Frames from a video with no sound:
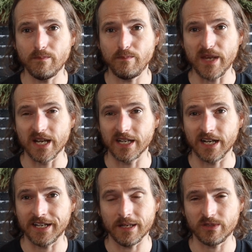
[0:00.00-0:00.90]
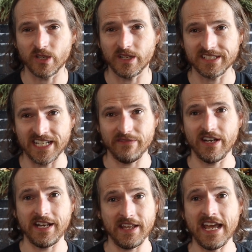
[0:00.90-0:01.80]
being a gun hipster doesn't have
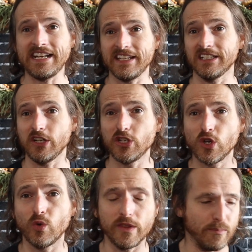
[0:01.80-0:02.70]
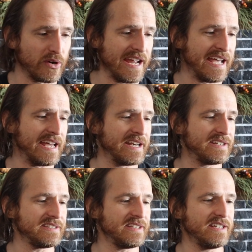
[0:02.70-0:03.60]
anything to do with
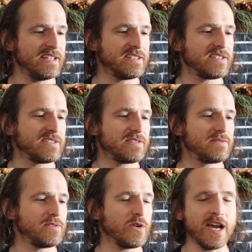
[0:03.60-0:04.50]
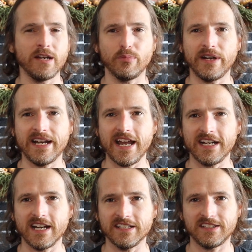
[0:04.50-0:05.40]
brand. You're kind of brand
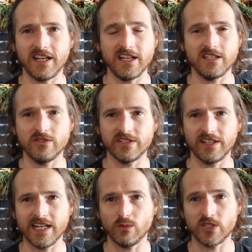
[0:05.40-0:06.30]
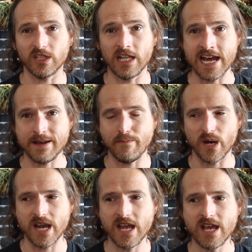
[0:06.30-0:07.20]
agnostic and you just like what you like.
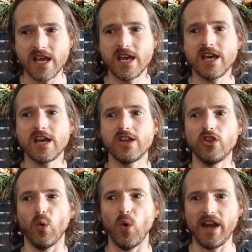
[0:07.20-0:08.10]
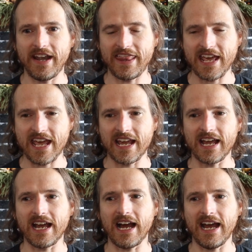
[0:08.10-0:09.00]
But the one
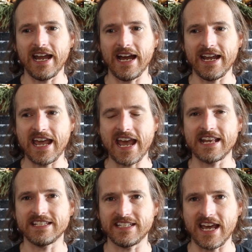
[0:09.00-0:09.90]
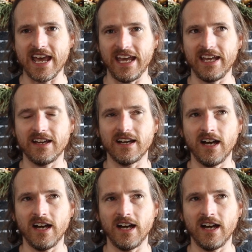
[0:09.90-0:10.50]
thing I can say